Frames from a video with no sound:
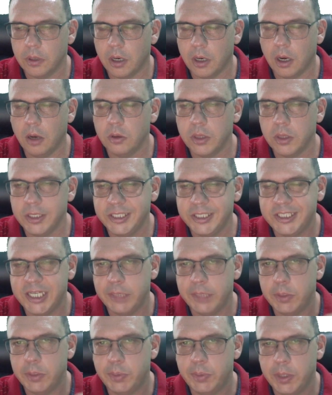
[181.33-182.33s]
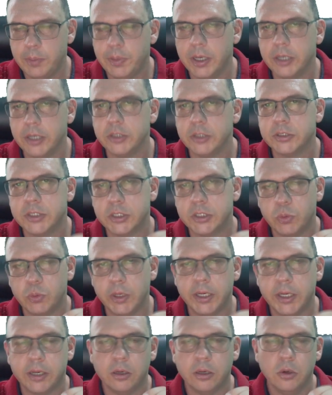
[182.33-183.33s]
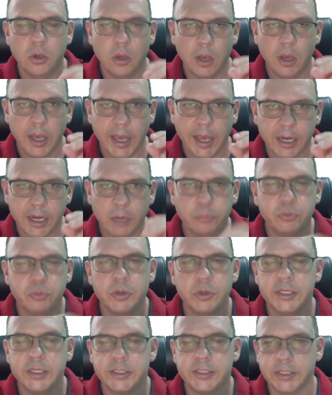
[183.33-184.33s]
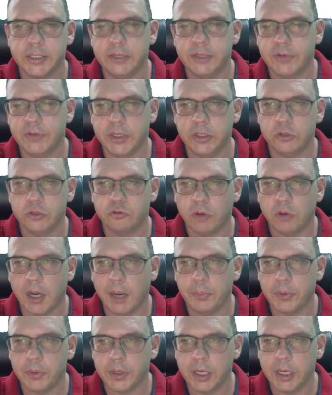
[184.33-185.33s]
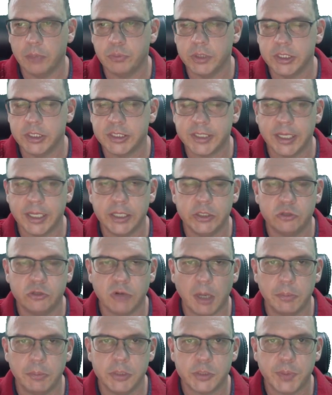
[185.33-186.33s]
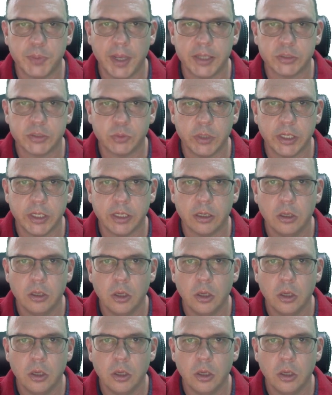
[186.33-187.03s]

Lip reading: all the GBP pairs this week had a pretty significant drop. Okay, pretty steady drop this past week,